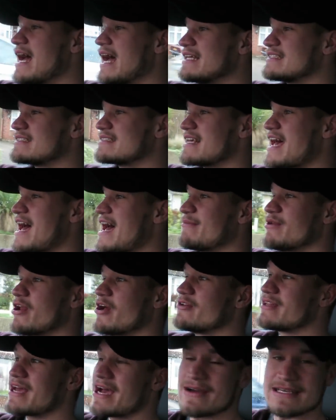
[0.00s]
And Sam,
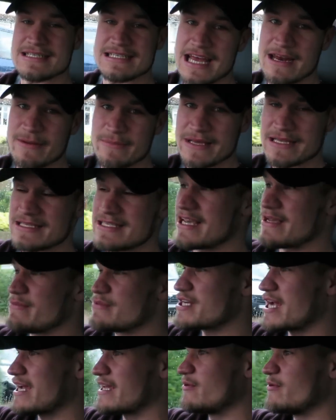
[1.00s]
no doubt, is going to be
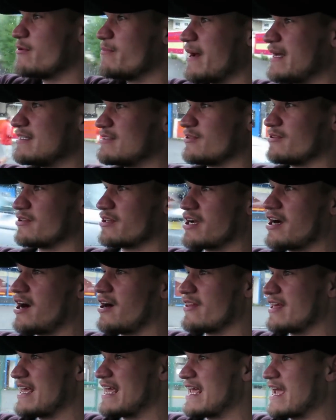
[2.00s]
Team Jaguar based on the
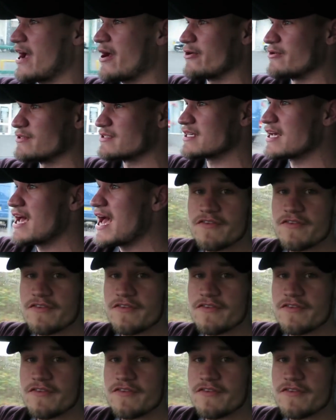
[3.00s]
car that he owns.